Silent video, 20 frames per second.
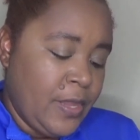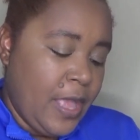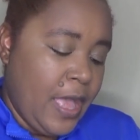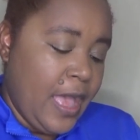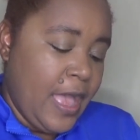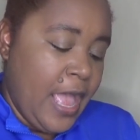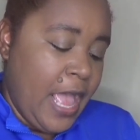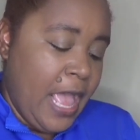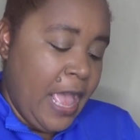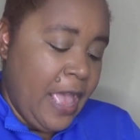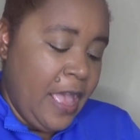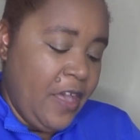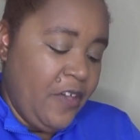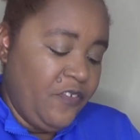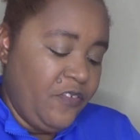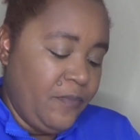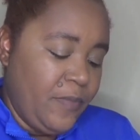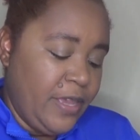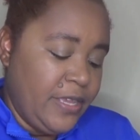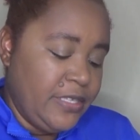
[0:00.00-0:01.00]
I
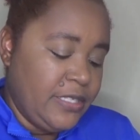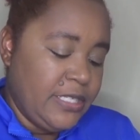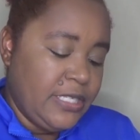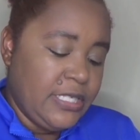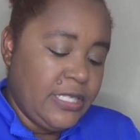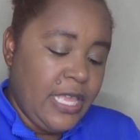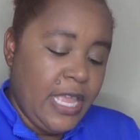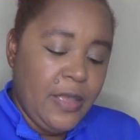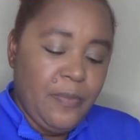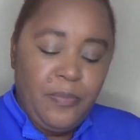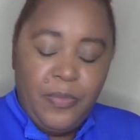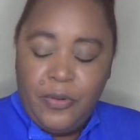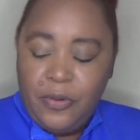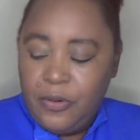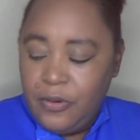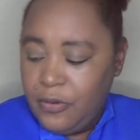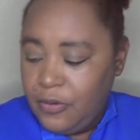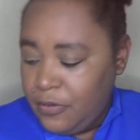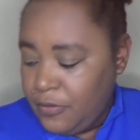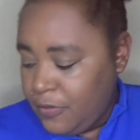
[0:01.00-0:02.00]
have my
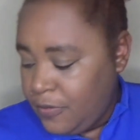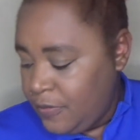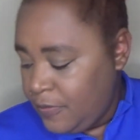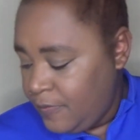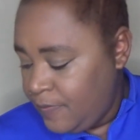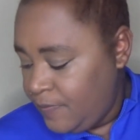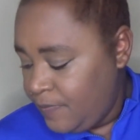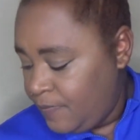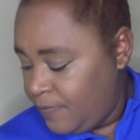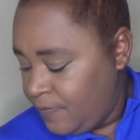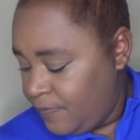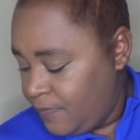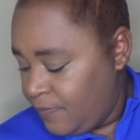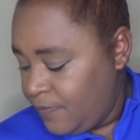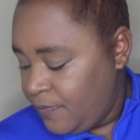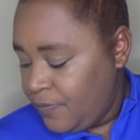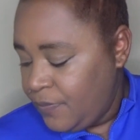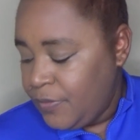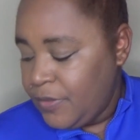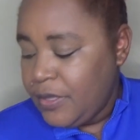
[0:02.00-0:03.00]
staple
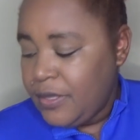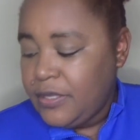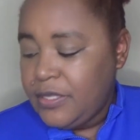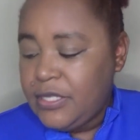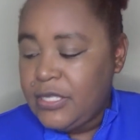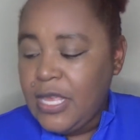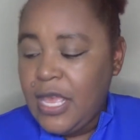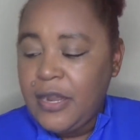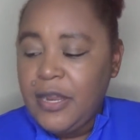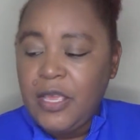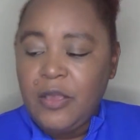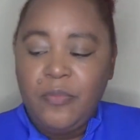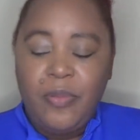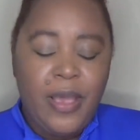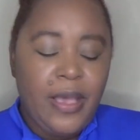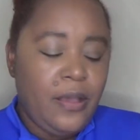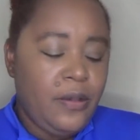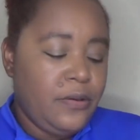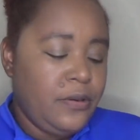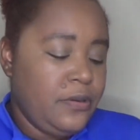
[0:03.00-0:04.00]
setting
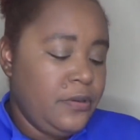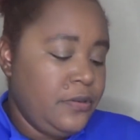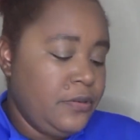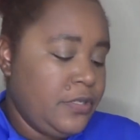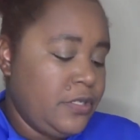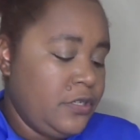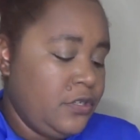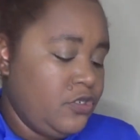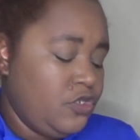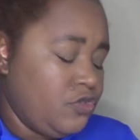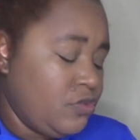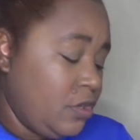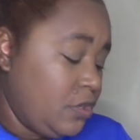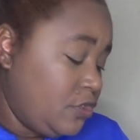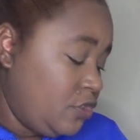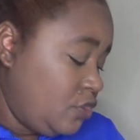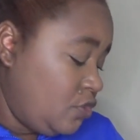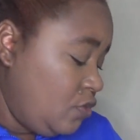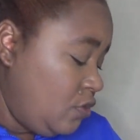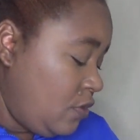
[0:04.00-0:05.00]
powders
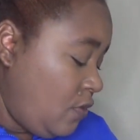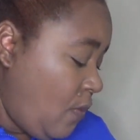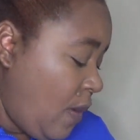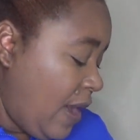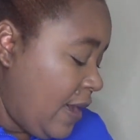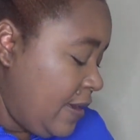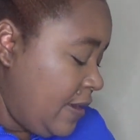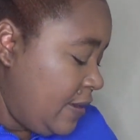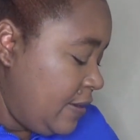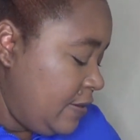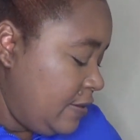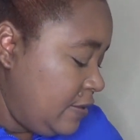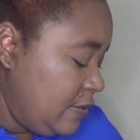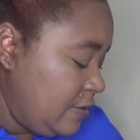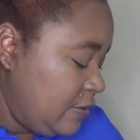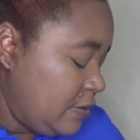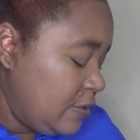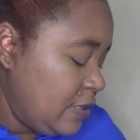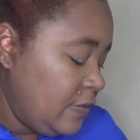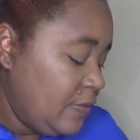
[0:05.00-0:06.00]
drugstore
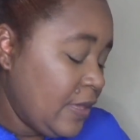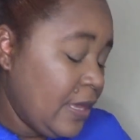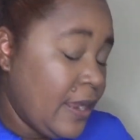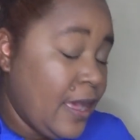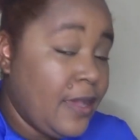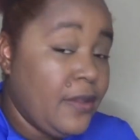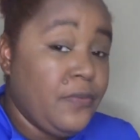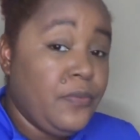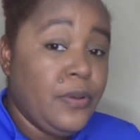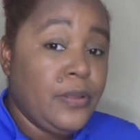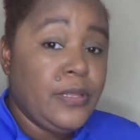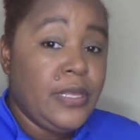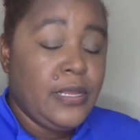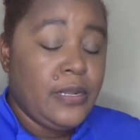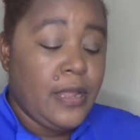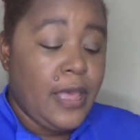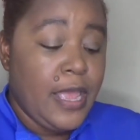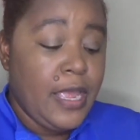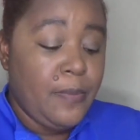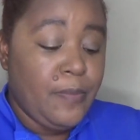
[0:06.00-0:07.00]
wise that I really
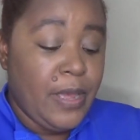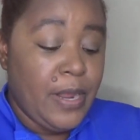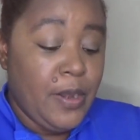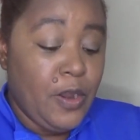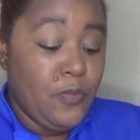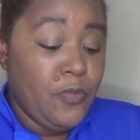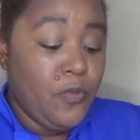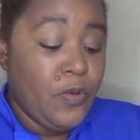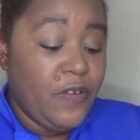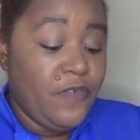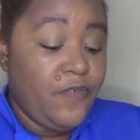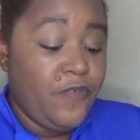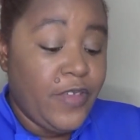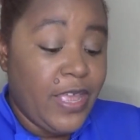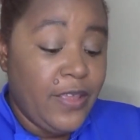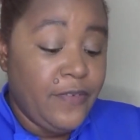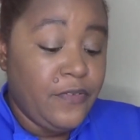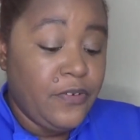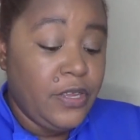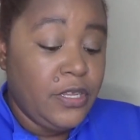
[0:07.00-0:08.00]
like. My number one
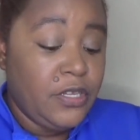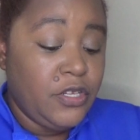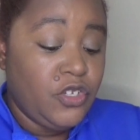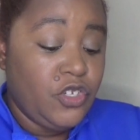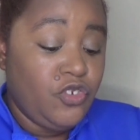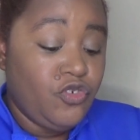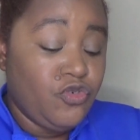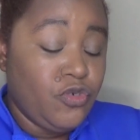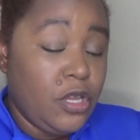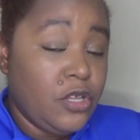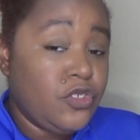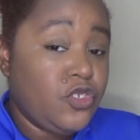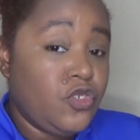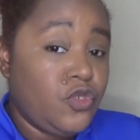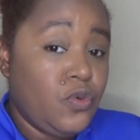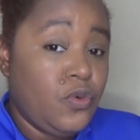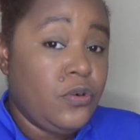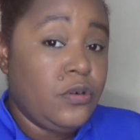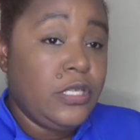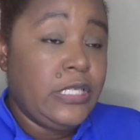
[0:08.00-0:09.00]
favorite
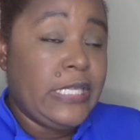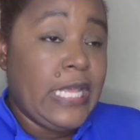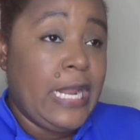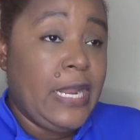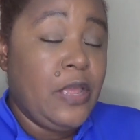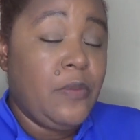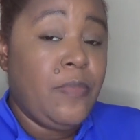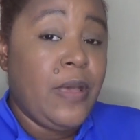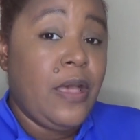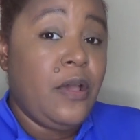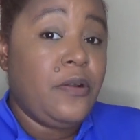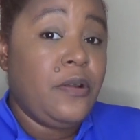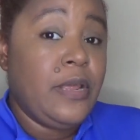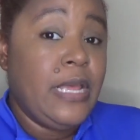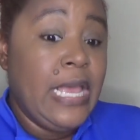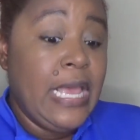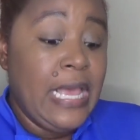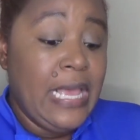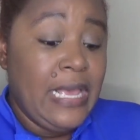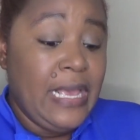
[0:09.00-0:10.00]
drugstore setting
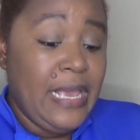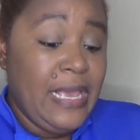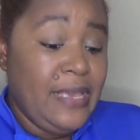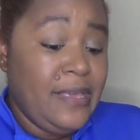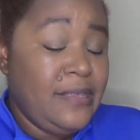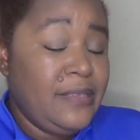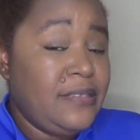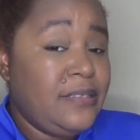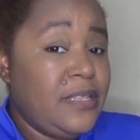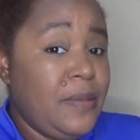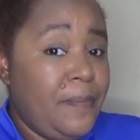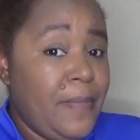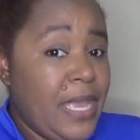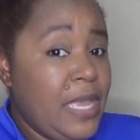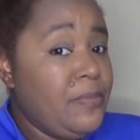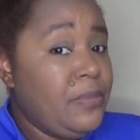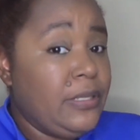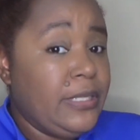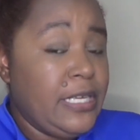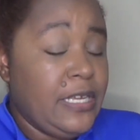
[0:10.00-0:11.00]
powder is the
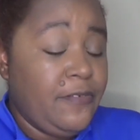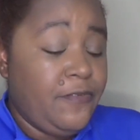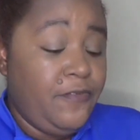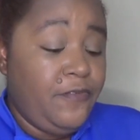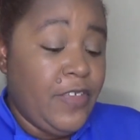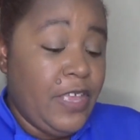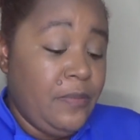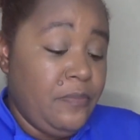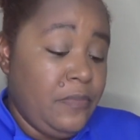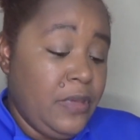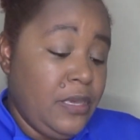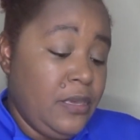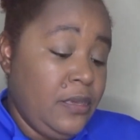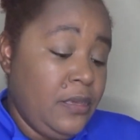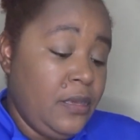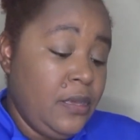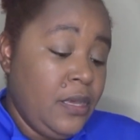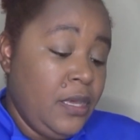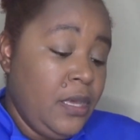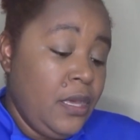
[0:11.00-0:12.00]
Maybelline Fit
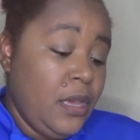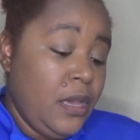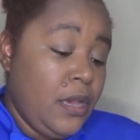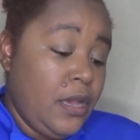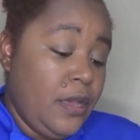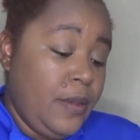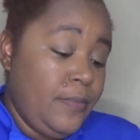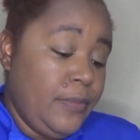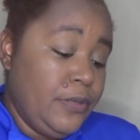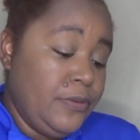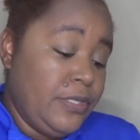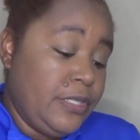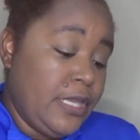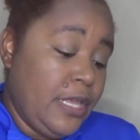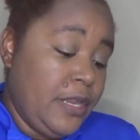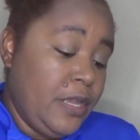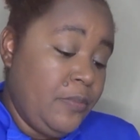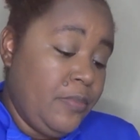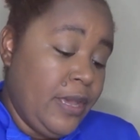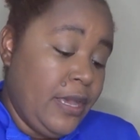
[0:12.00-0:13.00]
Me um, loose
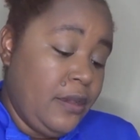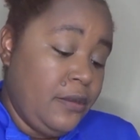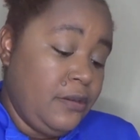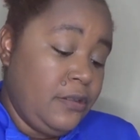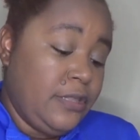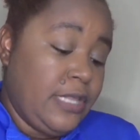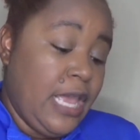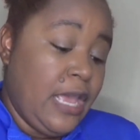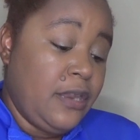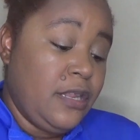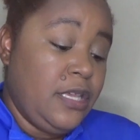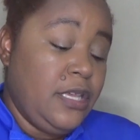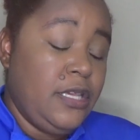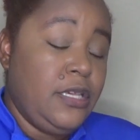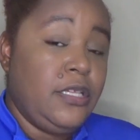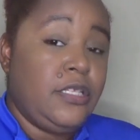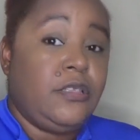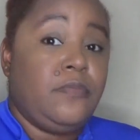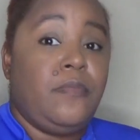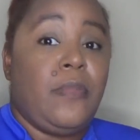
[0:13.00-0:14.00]
setting powder. That
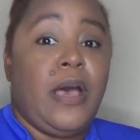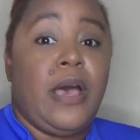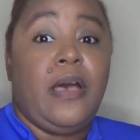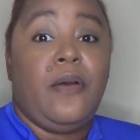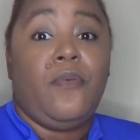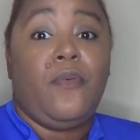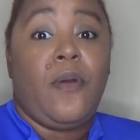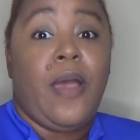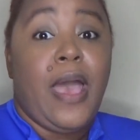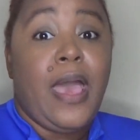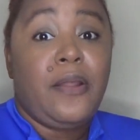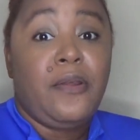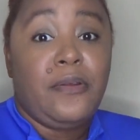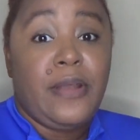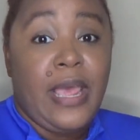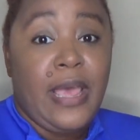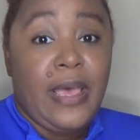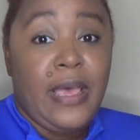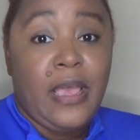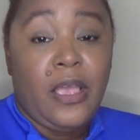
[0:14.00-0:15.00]
is my ride or
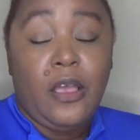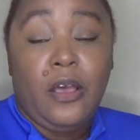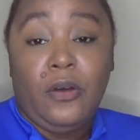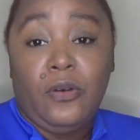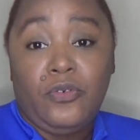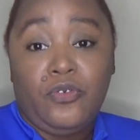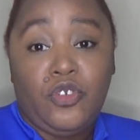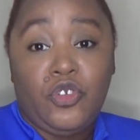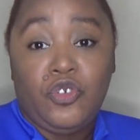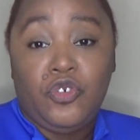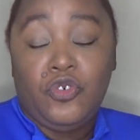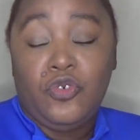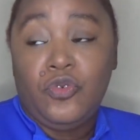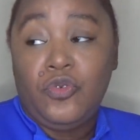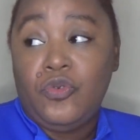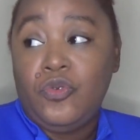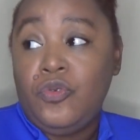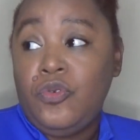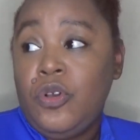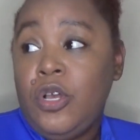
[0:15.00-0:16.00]
die go
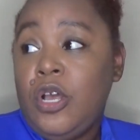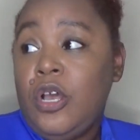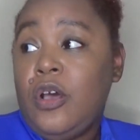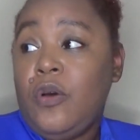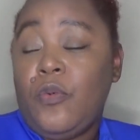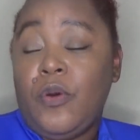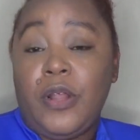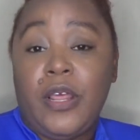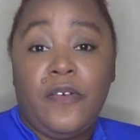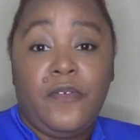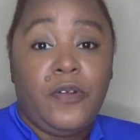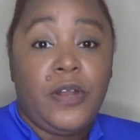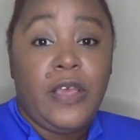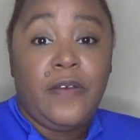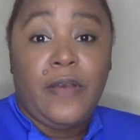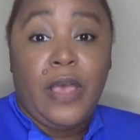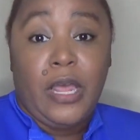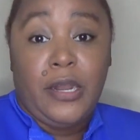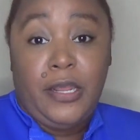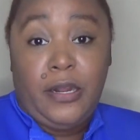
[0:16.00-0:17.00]
to, whatever,
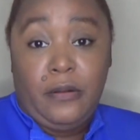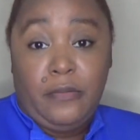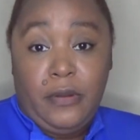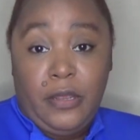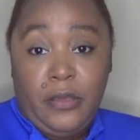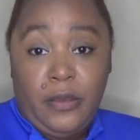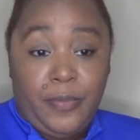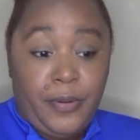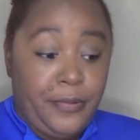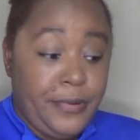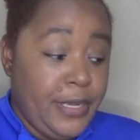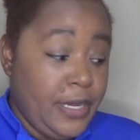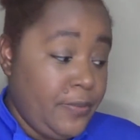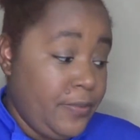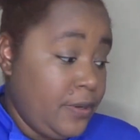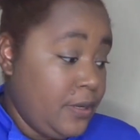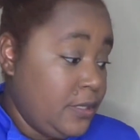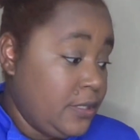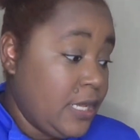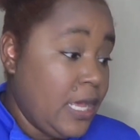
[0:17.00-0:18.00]
whatever. I need to re up on that
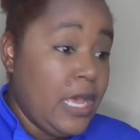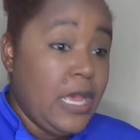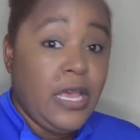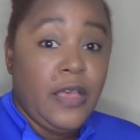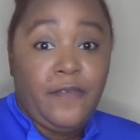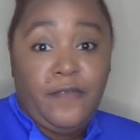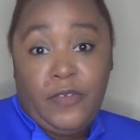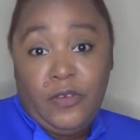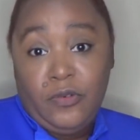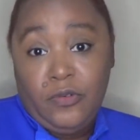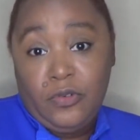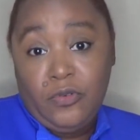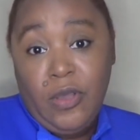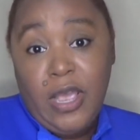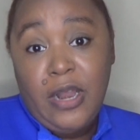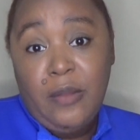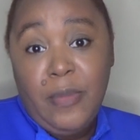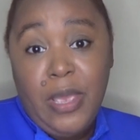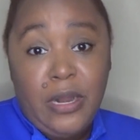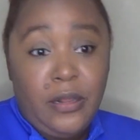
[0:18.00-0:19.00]
one because I've used
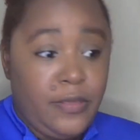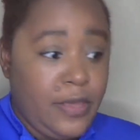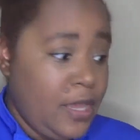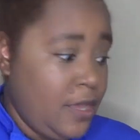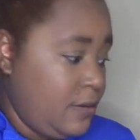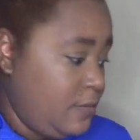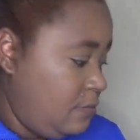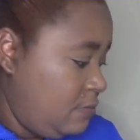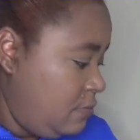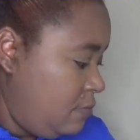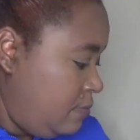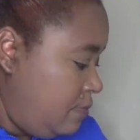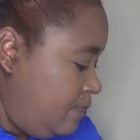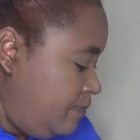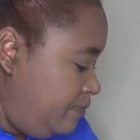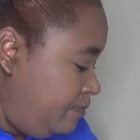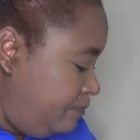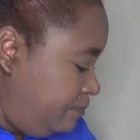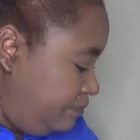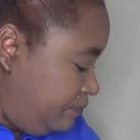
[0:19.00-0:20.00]
quite a bit of that.
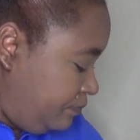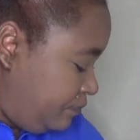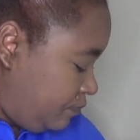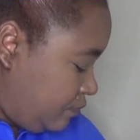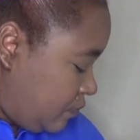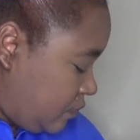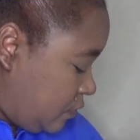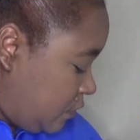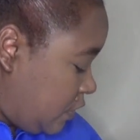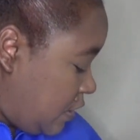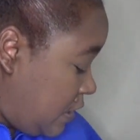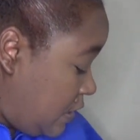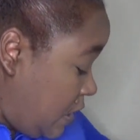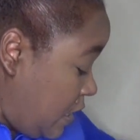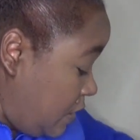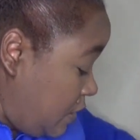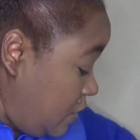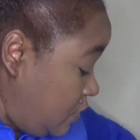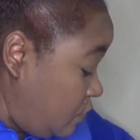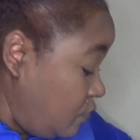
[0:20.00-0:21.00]
And
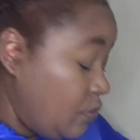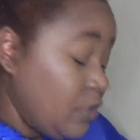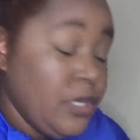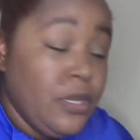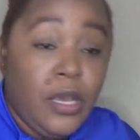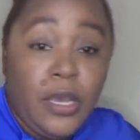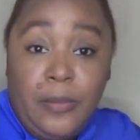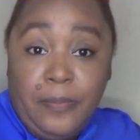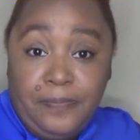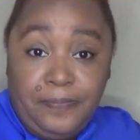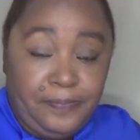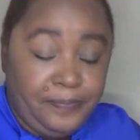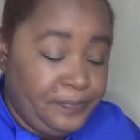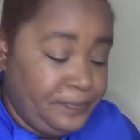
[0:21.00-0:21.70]
I need to re up.